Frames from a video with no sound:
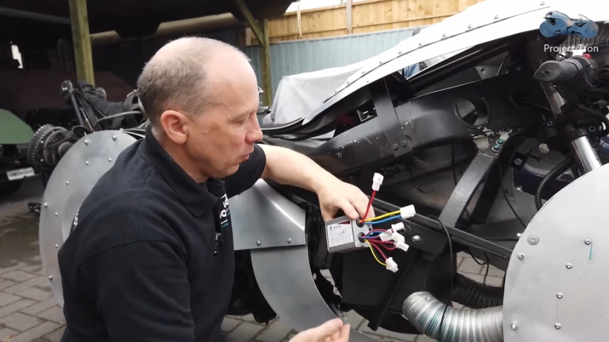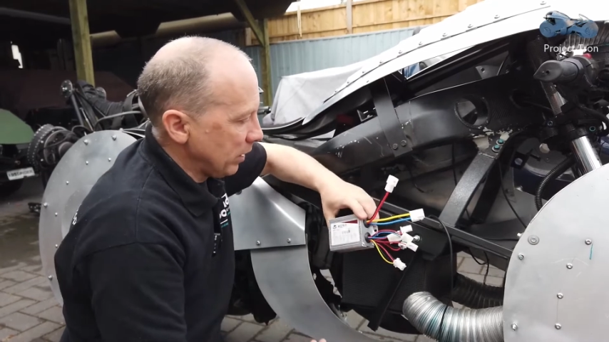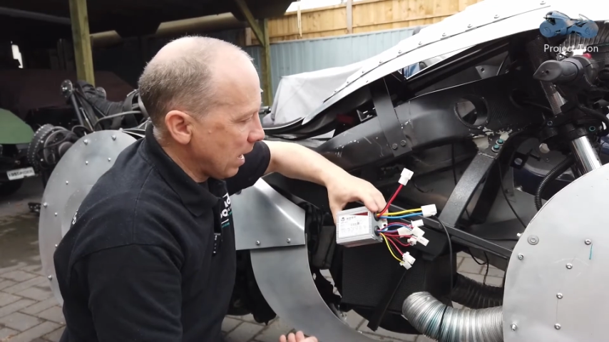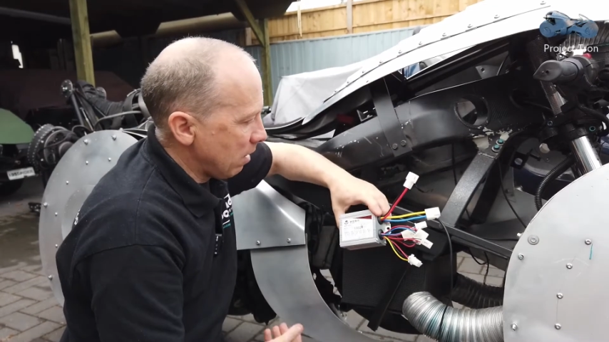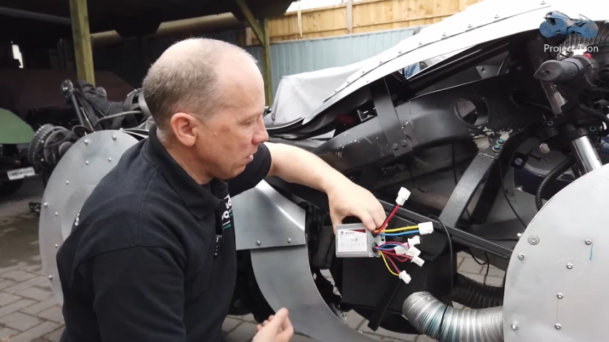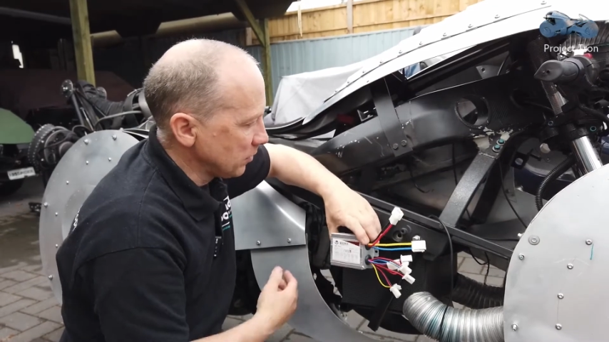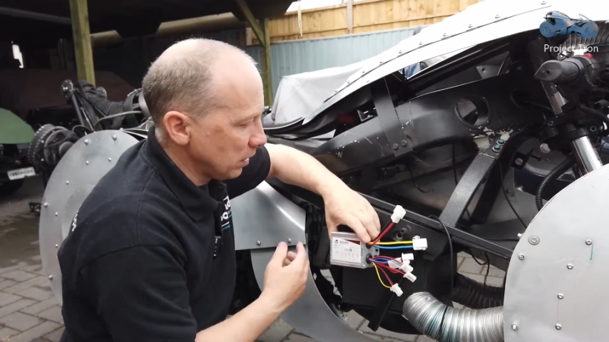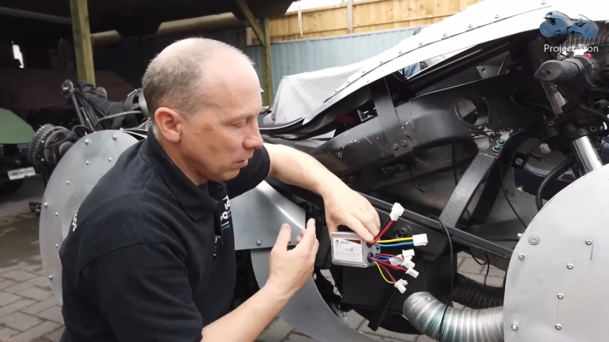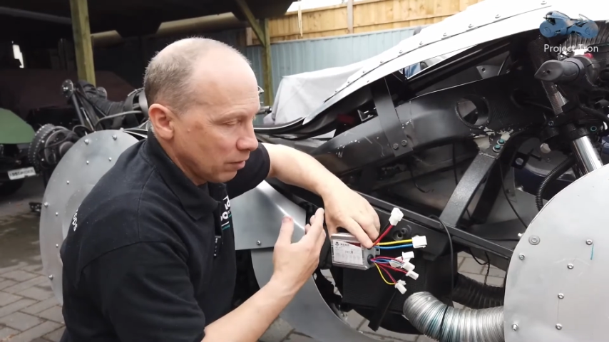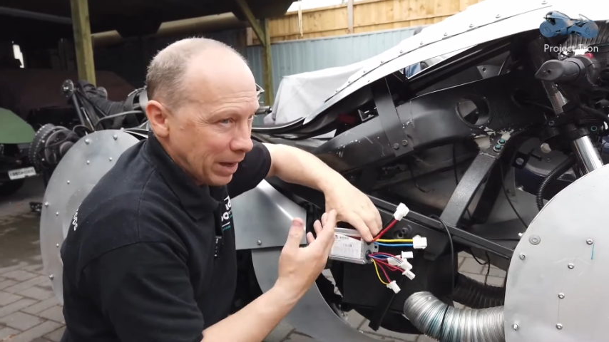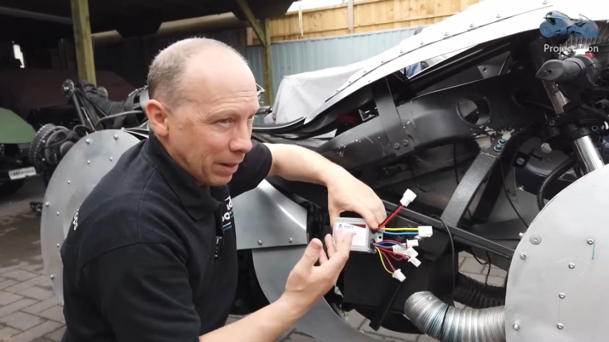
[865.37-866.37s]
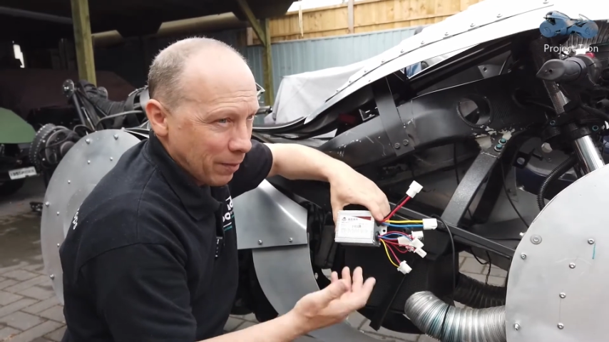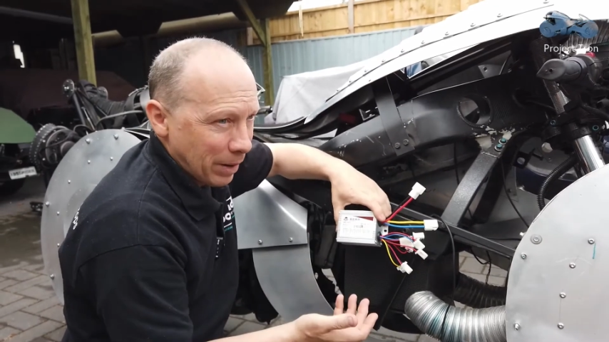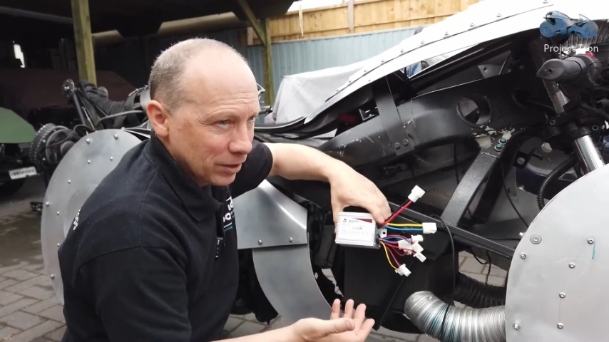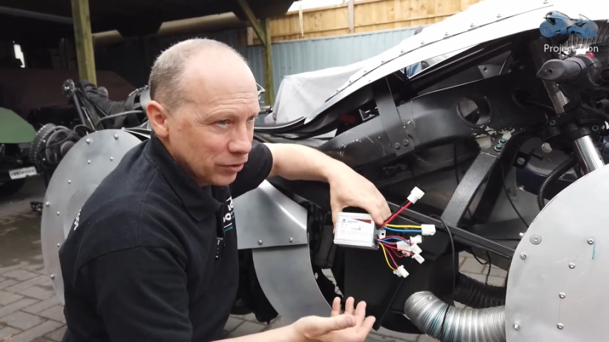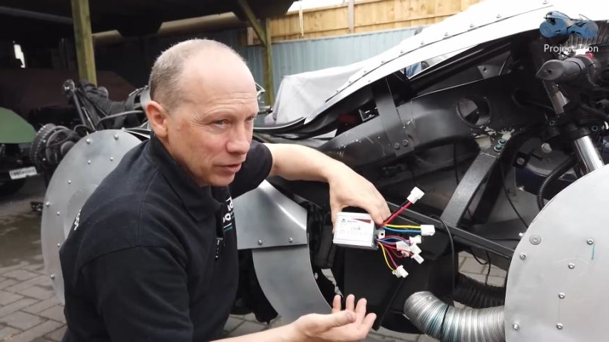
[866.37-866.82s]
We get asked a lot about the
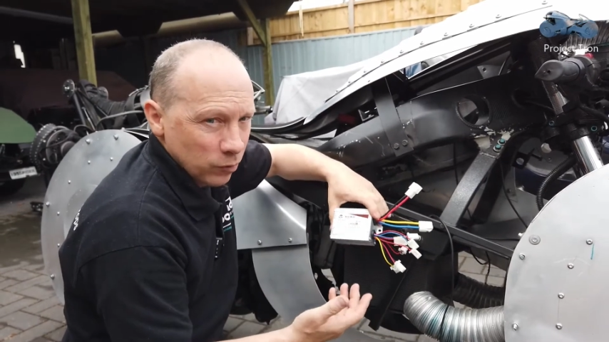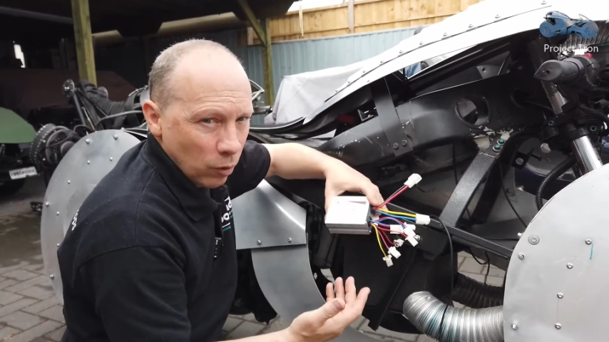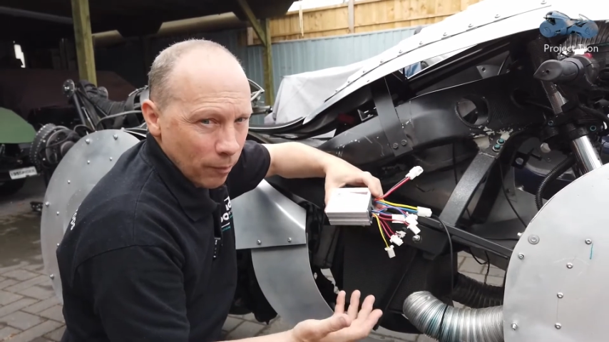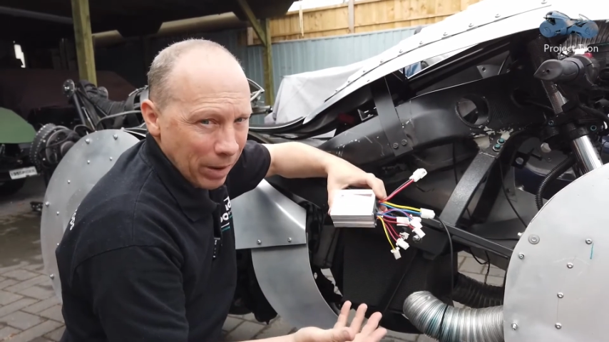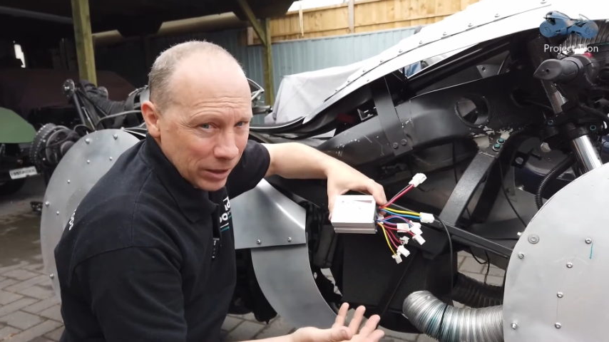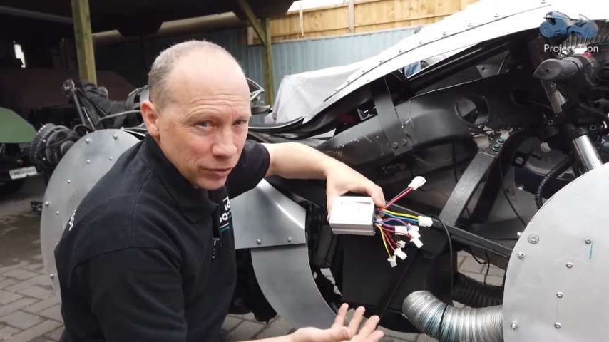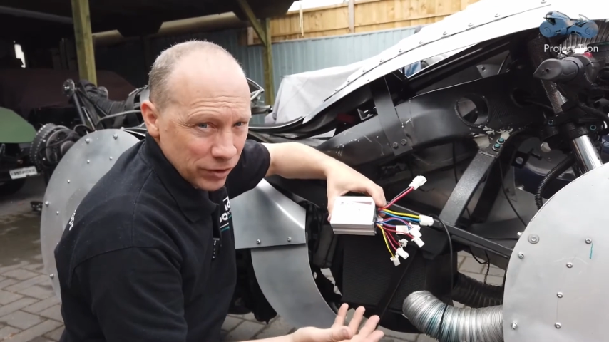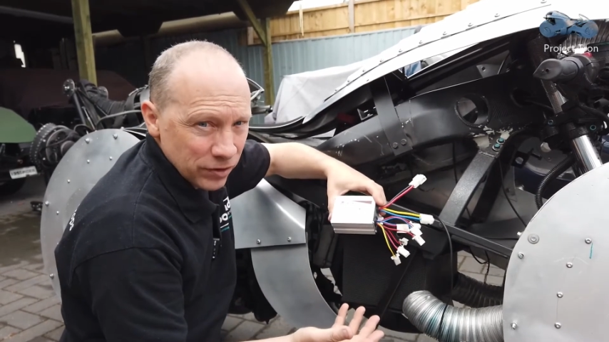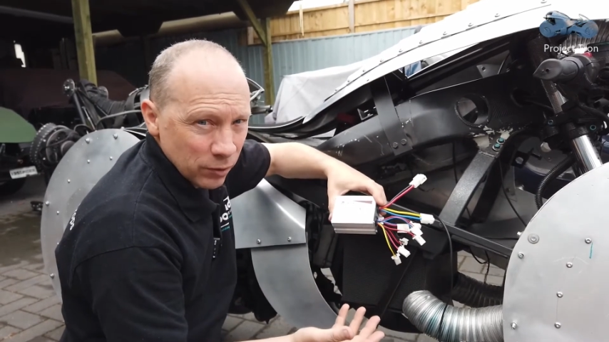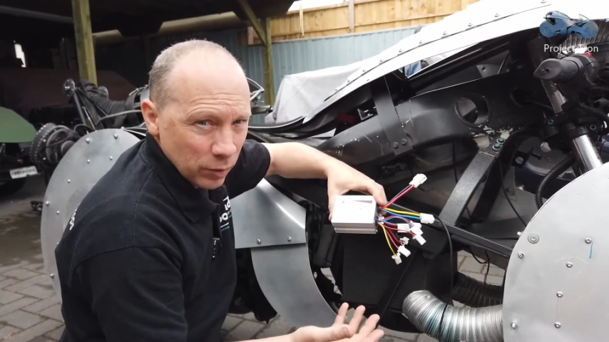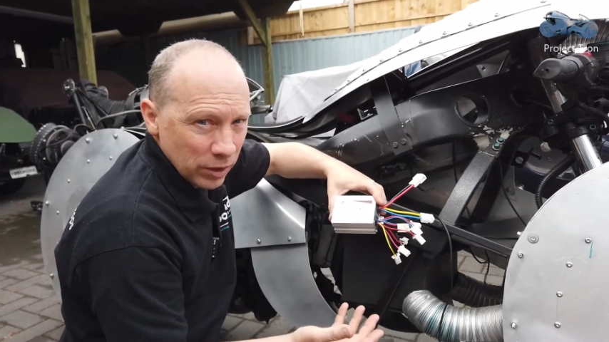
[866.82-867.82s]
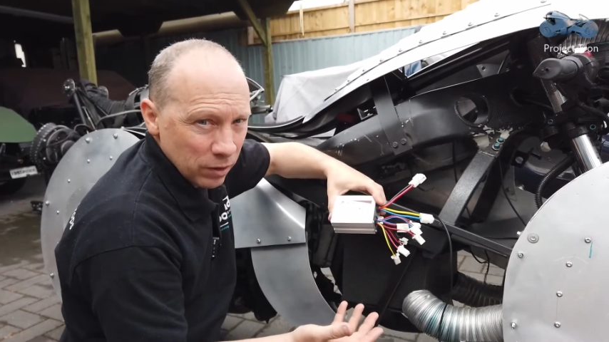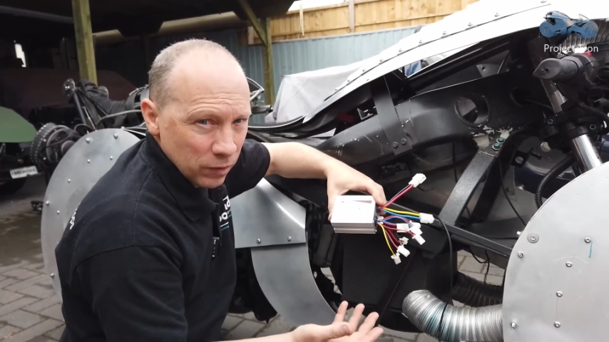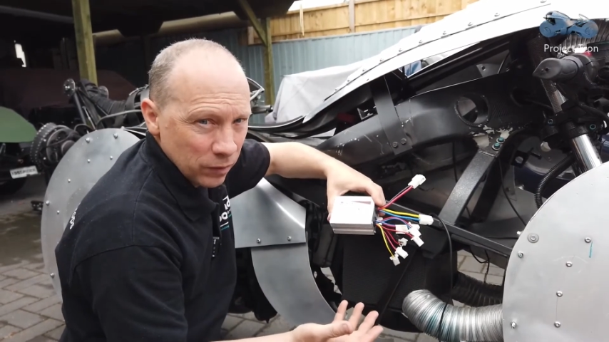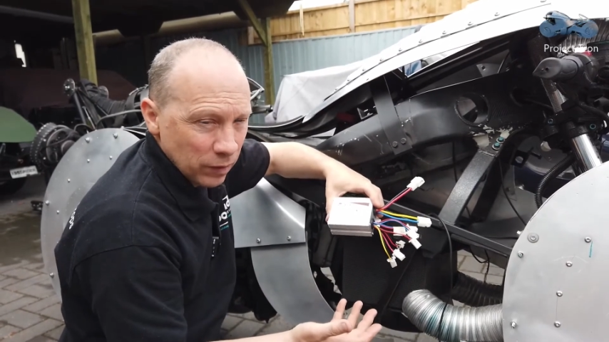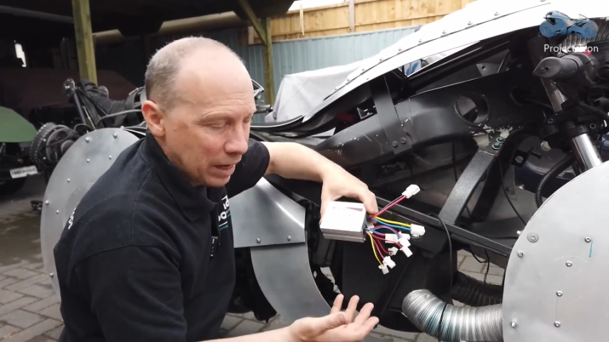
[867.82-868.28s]
batteries. What batteries do we use?